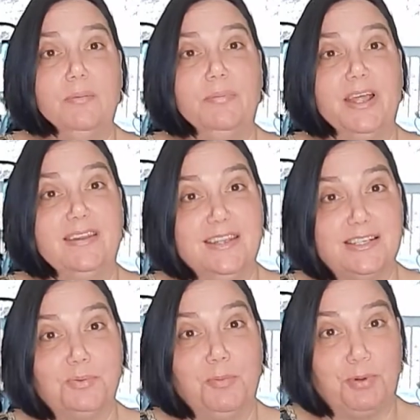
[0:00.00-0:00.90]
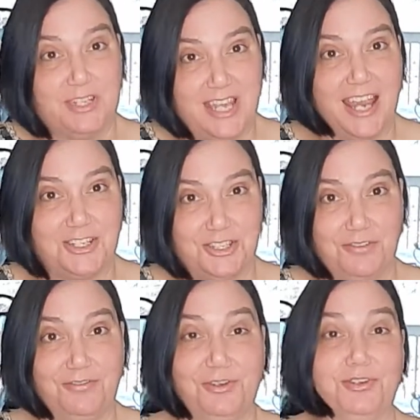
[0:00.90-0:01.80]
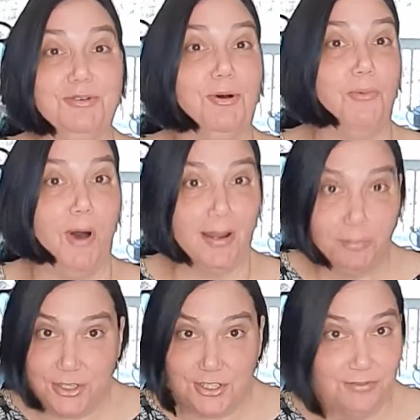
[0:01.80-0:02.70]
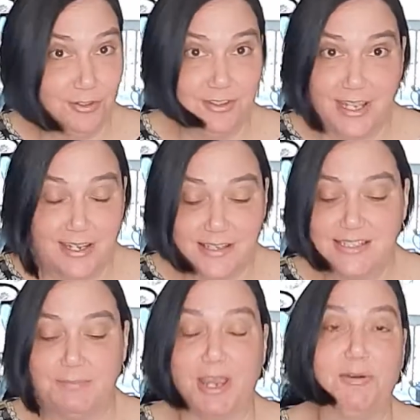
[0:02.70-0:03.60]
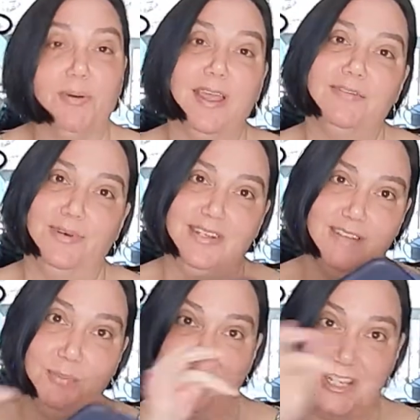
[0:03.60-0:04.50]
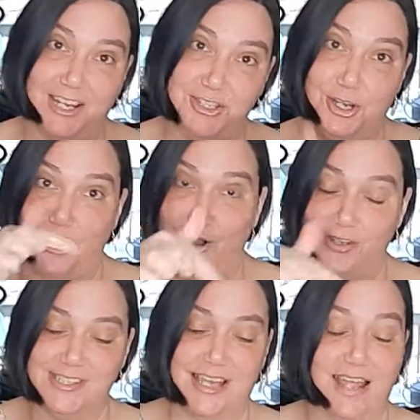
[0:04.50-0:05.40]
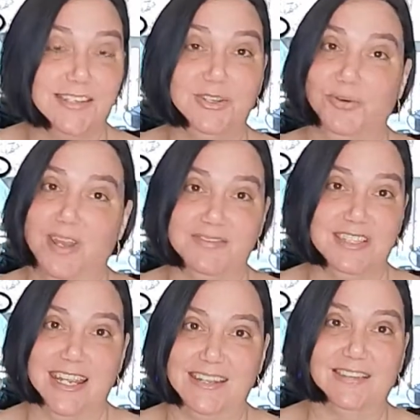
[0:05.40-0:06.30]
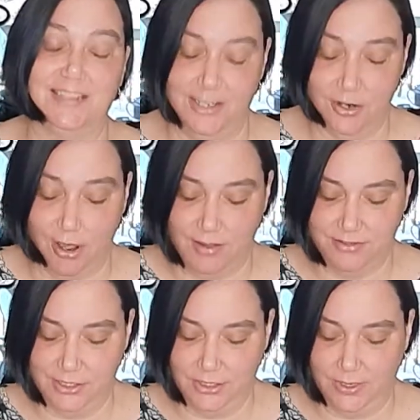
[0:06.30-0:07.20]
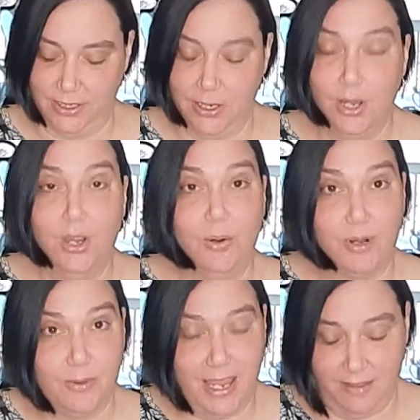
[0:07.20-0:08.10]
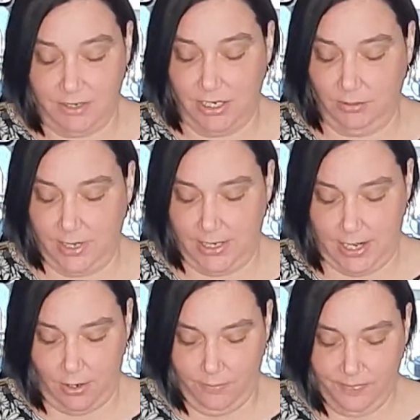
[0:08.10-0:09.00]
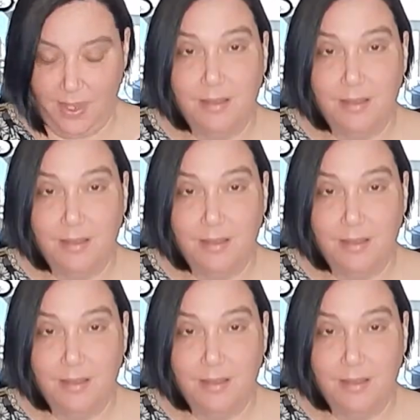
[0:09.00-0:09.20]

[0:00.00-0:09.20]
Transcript: But this will protect your food. You don't wanna put your food in that nasty microwave? Well, you got protection on all sides. You don't have to take the lid off to do it. What do I have in here right now?